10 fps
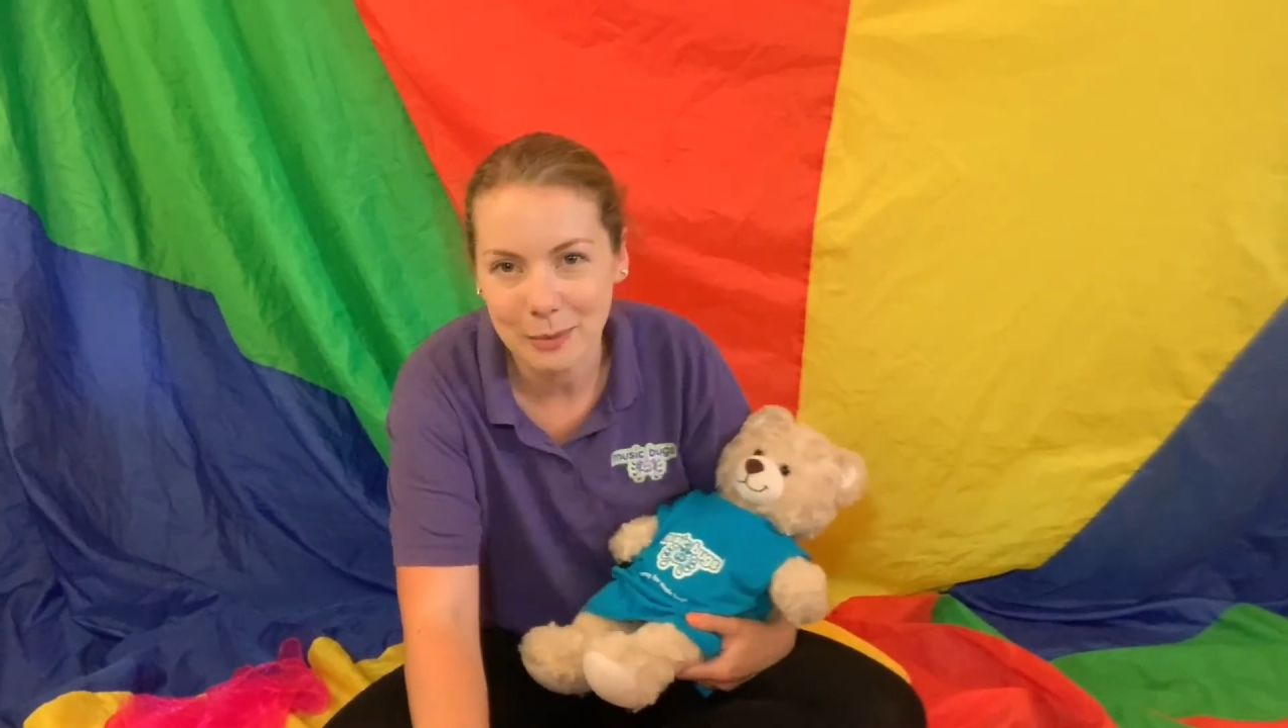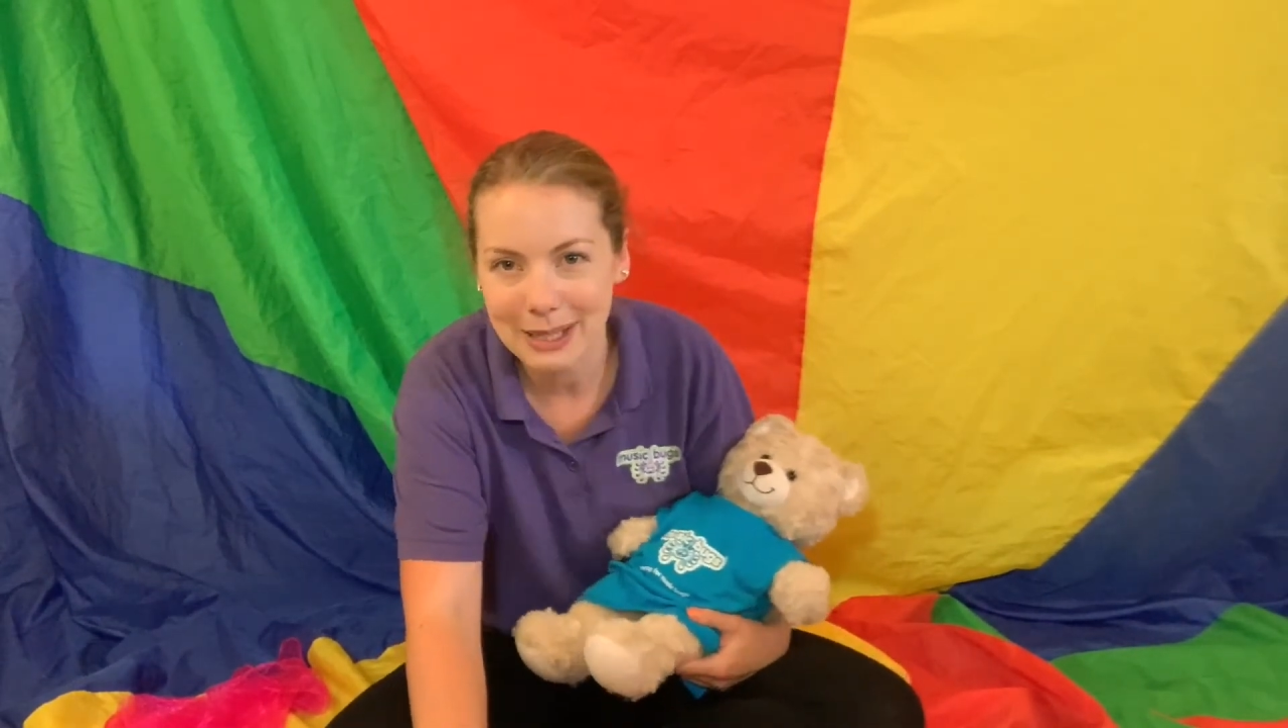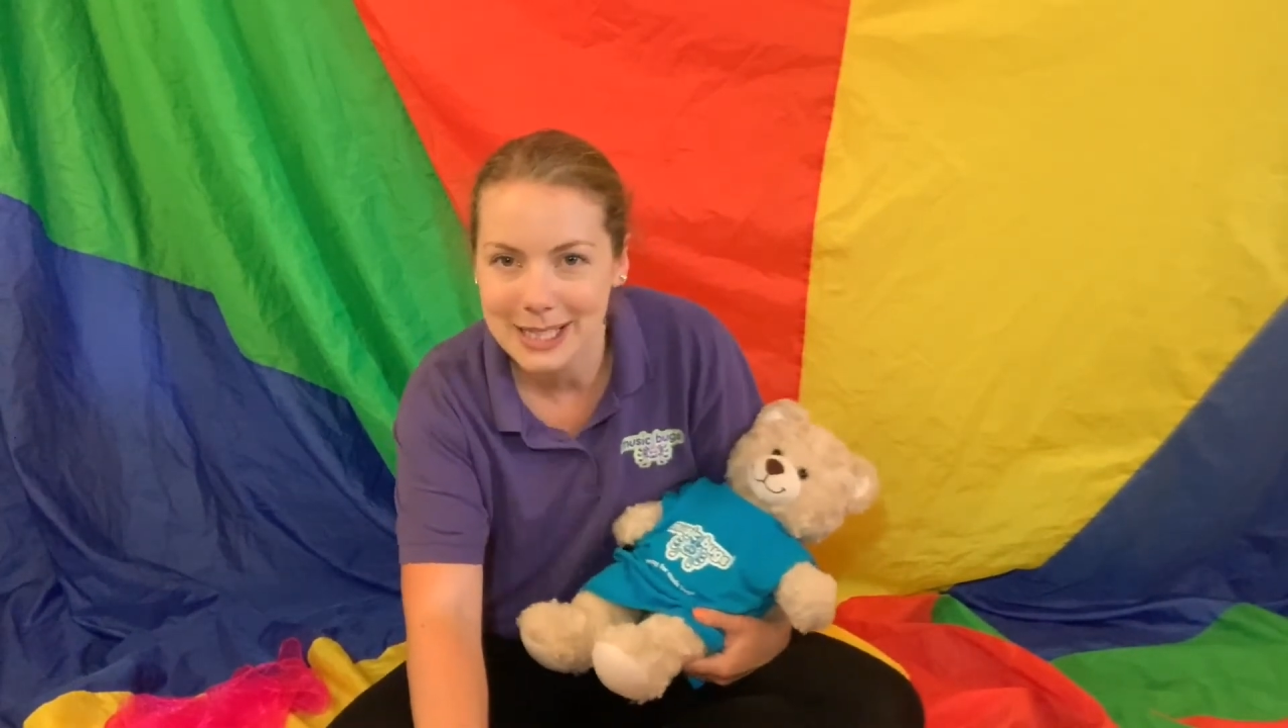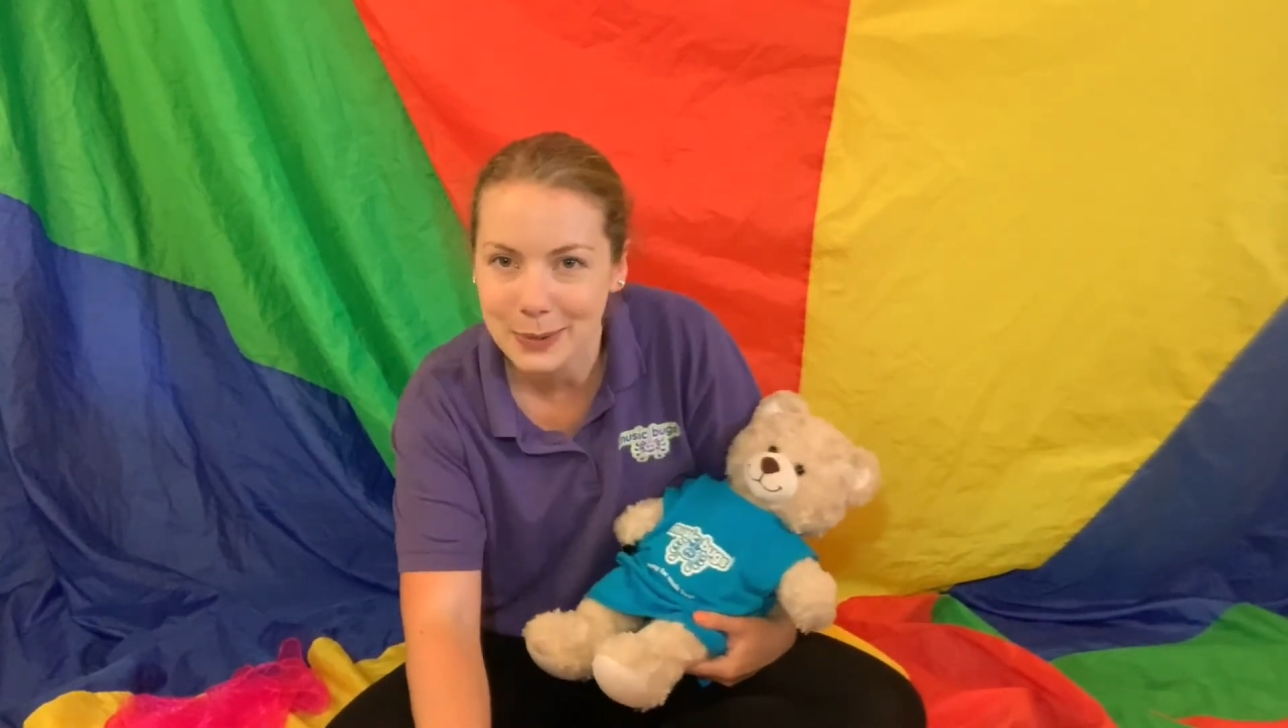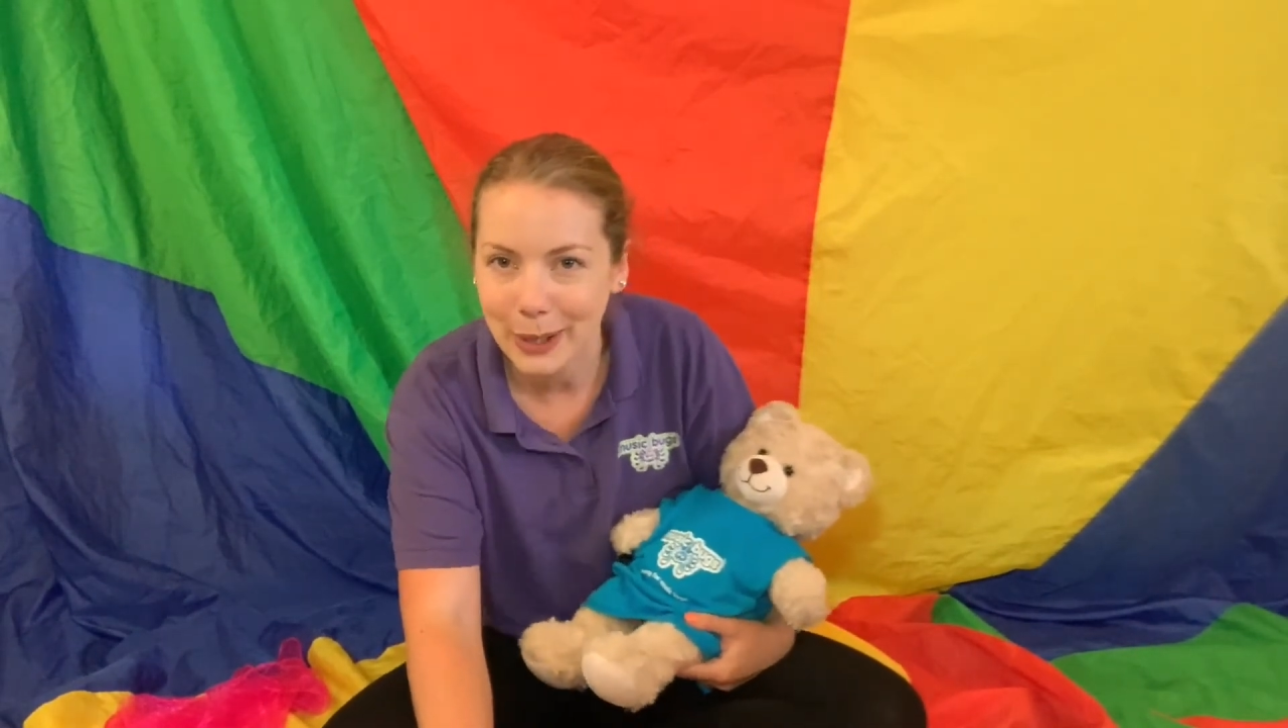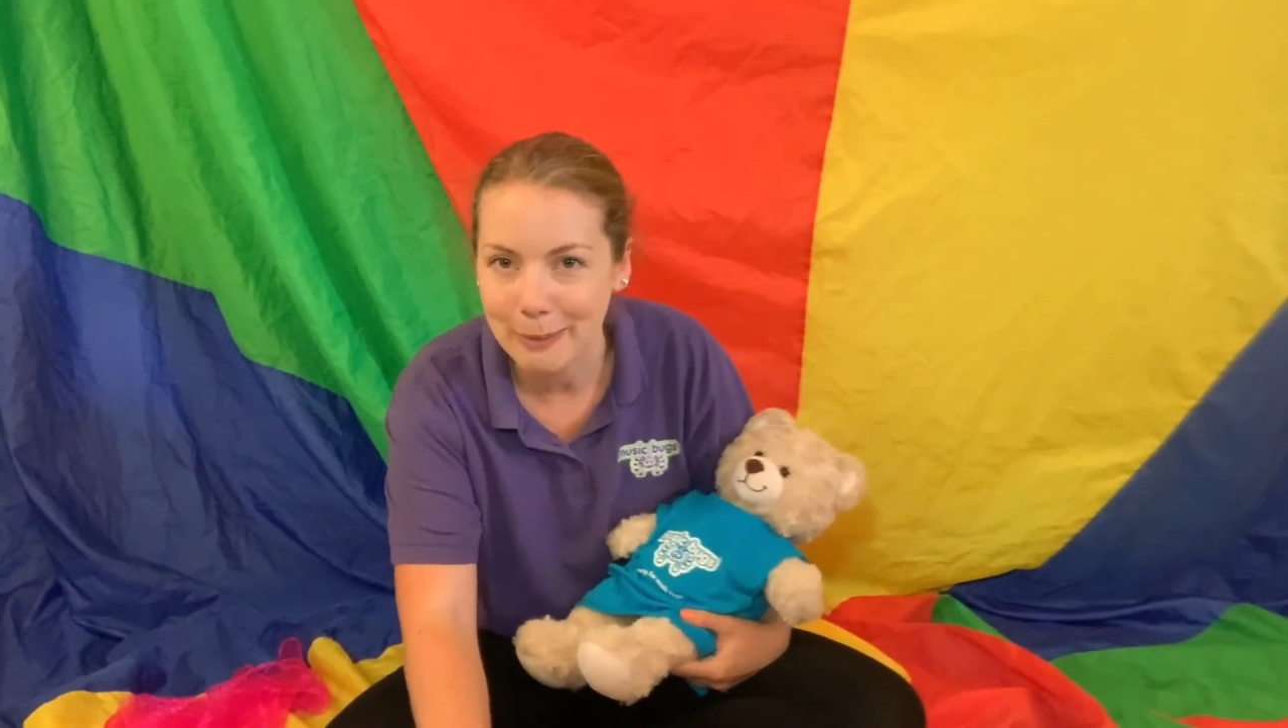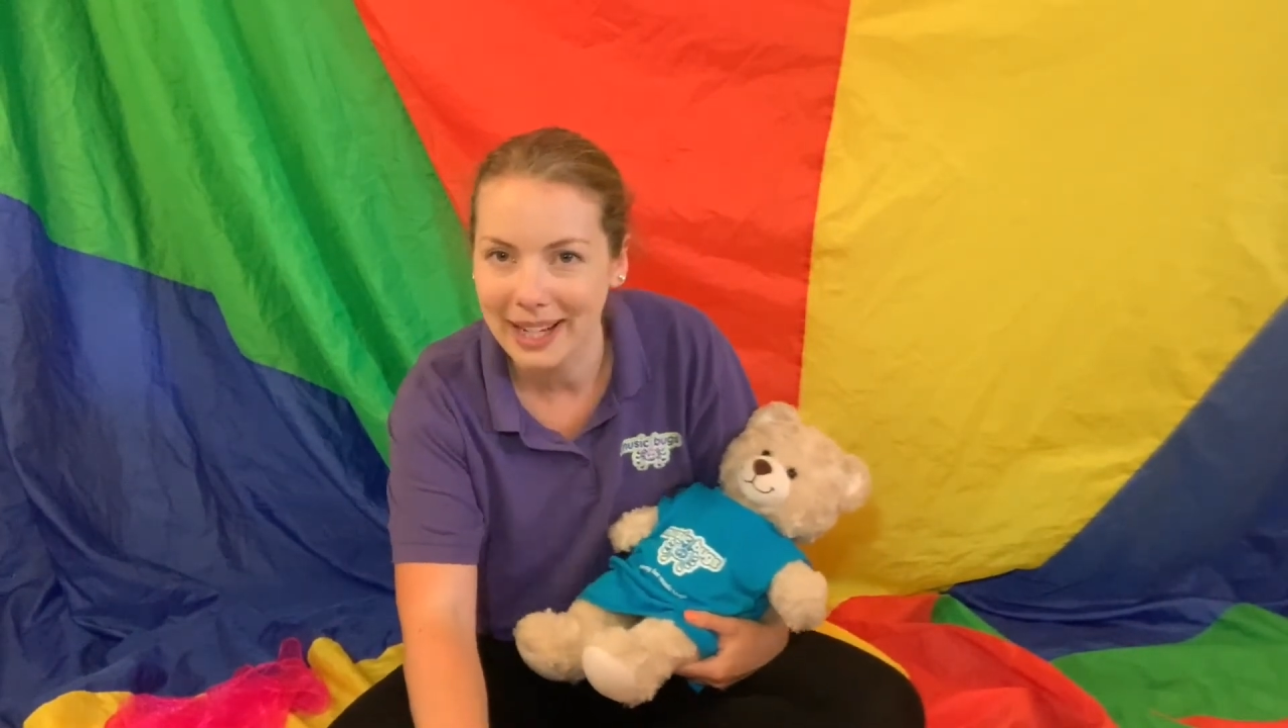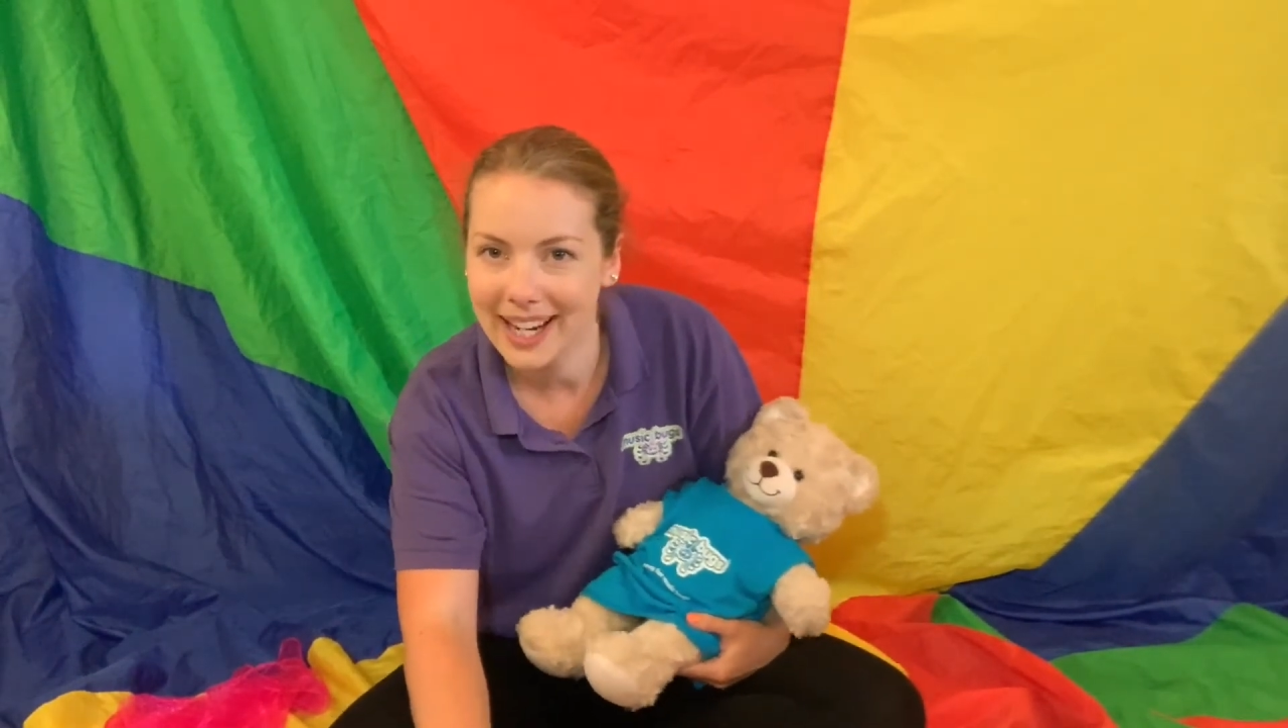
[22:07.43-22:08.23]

bit of squirming